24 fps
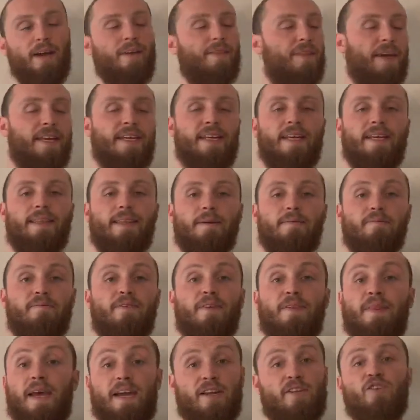They need them for
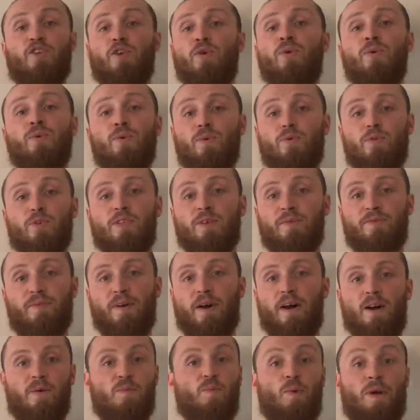their tools to
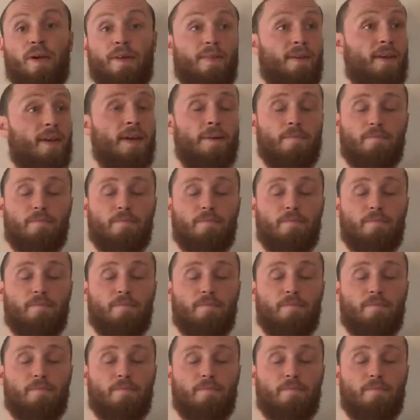farm with.